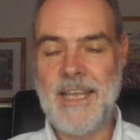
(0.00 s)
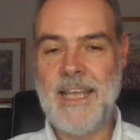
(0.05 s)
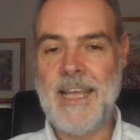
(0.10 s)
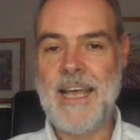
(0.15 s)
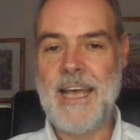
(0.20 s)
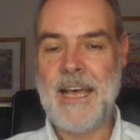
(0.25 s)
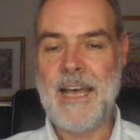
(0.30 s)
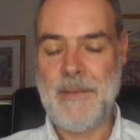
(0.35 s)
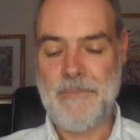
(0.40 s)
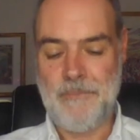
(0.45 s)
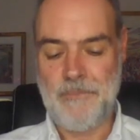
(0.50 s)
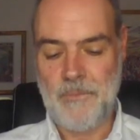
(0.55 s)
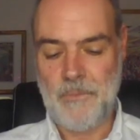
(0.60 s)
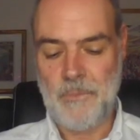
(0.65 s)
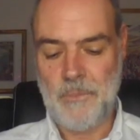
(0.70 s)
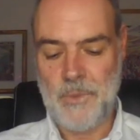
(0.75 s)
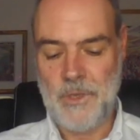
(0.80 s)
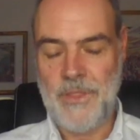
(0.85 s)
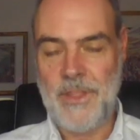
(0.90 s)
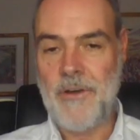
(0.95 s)
um,
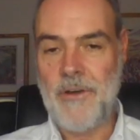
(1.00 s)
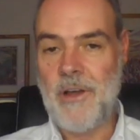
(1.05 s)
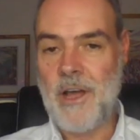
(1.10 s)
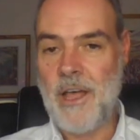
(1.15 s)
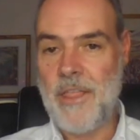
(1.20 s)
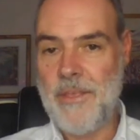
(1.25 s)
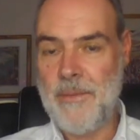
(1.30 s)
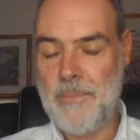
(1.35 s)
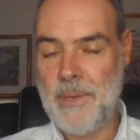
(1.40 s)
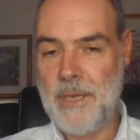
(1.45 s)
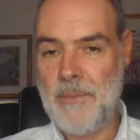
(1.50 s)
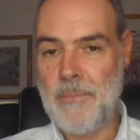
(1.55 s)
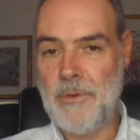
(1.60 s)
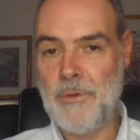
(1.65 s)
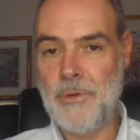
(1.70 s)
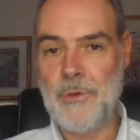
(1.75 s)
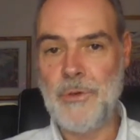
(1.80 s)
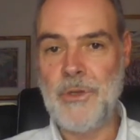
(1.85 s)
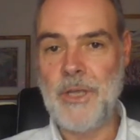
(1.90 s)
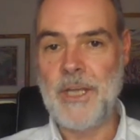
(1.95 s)
but there are other people
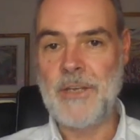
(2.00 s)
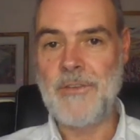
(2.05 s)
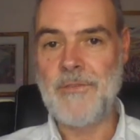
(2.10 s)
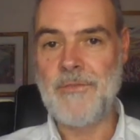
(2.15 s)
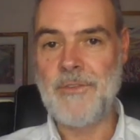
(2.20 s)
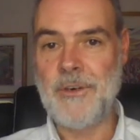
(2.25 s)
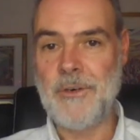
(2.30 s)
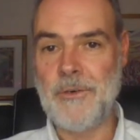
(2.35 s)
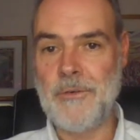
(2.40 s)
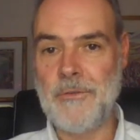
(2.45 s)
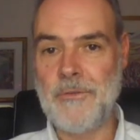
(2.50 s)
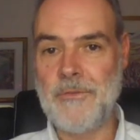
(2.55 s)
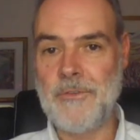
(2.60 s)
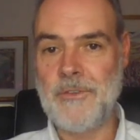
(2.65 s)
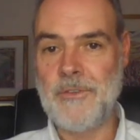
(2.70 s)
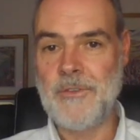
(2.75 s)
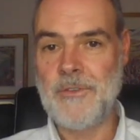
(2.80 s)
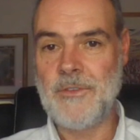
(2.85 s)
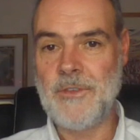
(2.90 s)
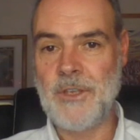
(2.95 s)
who get involved
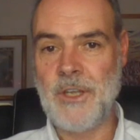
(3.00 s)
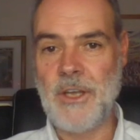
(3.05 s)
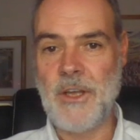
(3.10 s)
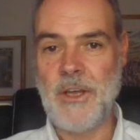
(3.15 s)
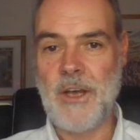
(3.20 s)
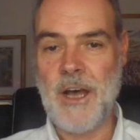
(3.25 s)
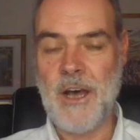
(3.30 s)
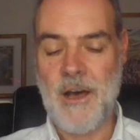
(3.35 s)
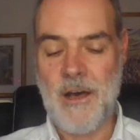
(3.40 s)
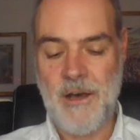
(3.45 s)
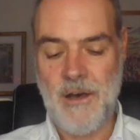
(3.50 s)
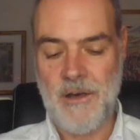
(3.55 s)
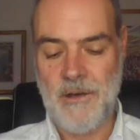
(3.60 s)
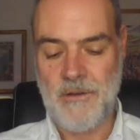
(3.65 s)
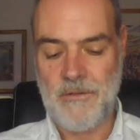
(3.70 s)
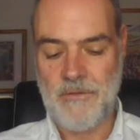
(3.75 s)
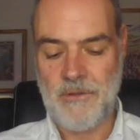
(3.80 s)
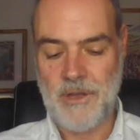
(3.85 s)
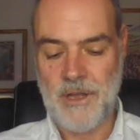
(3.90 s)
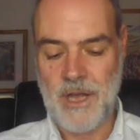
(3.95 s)
you know our
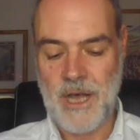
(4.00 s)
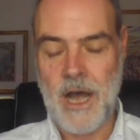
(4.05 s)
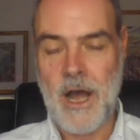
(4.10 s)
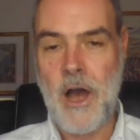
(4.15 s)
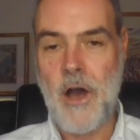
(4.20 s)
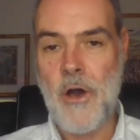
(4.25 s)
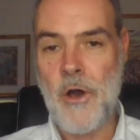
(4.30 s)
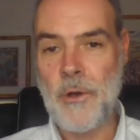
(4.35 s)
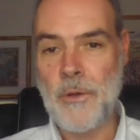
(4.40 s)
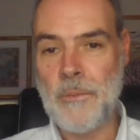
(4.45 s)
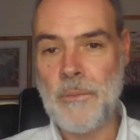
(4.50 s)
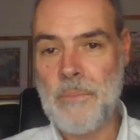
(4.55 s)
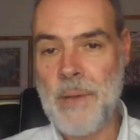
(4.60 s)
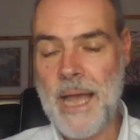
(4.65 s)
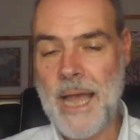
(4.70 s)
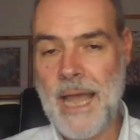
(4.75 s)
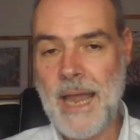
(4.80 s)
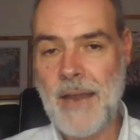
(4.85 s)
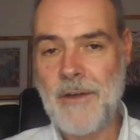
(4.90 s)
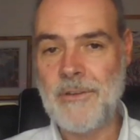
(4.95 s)
our own
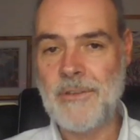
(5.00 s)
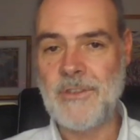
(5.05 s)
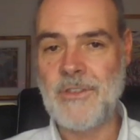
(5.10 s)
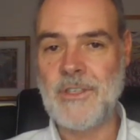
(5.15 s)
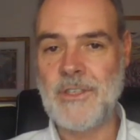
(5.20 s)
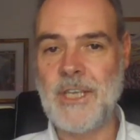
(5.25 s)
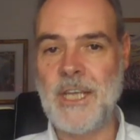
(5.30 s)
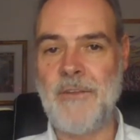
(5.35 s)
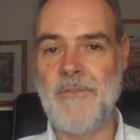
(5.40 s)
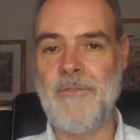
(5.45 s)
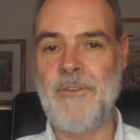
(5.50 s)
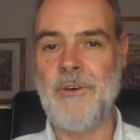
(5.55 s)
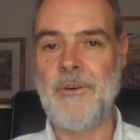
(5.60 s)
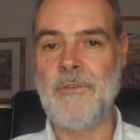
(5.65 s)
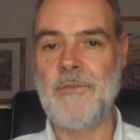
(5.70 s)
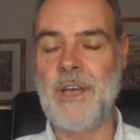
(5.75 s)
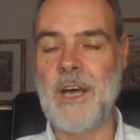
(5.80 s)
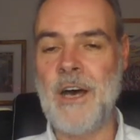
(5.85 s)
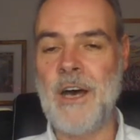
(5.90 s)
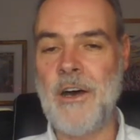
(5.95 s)
parents get
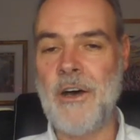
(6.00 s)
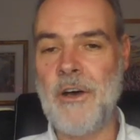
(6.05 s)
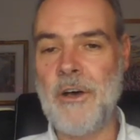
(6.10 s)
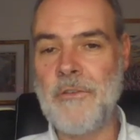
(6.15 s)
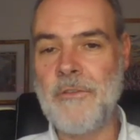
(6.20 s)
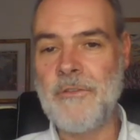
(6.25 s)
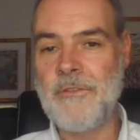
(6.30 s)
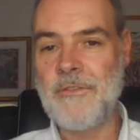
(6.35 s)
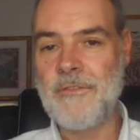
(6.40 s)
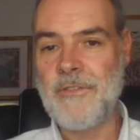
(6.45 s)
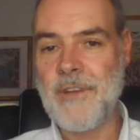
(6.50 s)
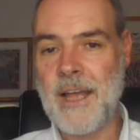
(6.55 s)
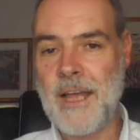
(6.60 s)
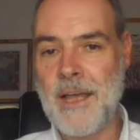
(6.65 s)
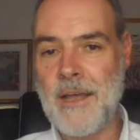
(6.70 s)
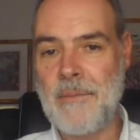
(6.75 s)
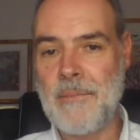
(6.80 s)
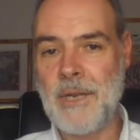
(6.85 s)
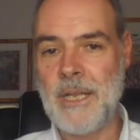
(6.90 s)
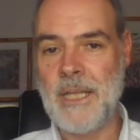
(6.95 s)
involved our own
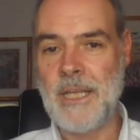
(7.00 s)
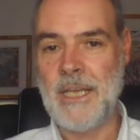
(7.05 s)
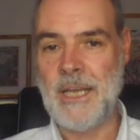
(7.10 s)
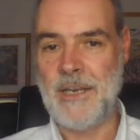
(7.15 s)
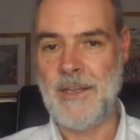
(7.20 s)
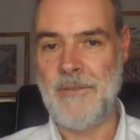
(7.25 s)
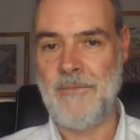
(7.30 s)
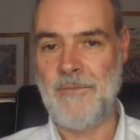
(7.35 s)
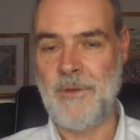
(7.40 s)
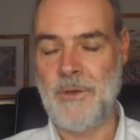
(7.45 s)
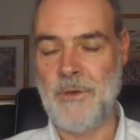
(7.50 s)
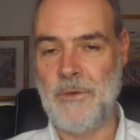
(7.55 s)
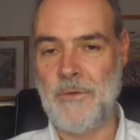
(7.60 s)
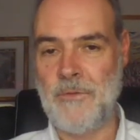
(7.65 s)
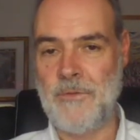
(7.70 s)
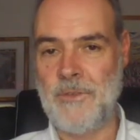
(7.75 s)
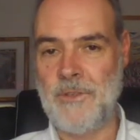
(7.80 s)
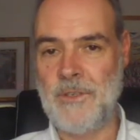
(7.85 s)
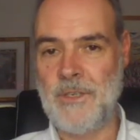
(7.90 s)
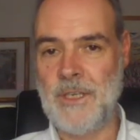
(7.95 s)
family get involved